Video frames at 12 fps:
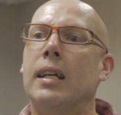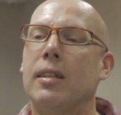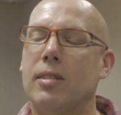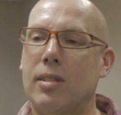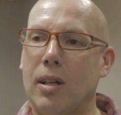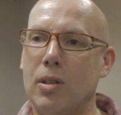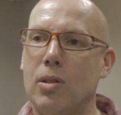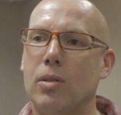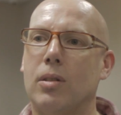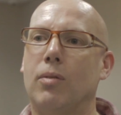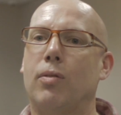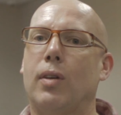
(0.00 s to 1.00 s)
social
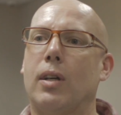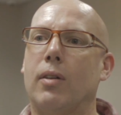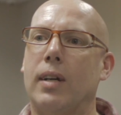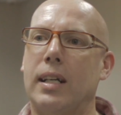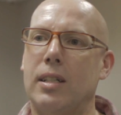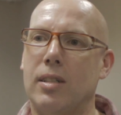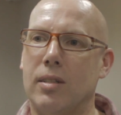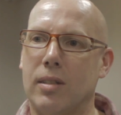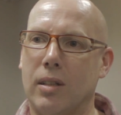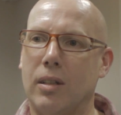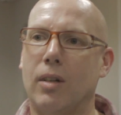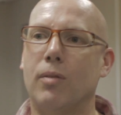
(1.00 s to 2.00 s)
configurations
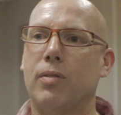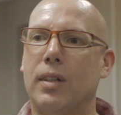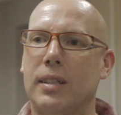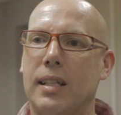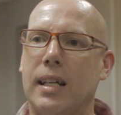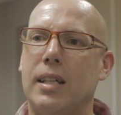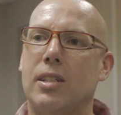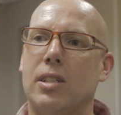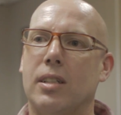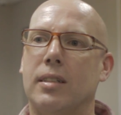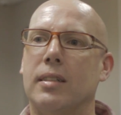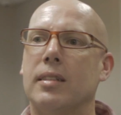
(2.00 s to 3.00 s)
and
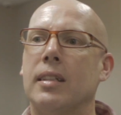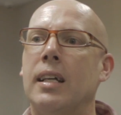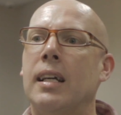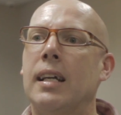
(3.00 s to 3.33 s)
confrontations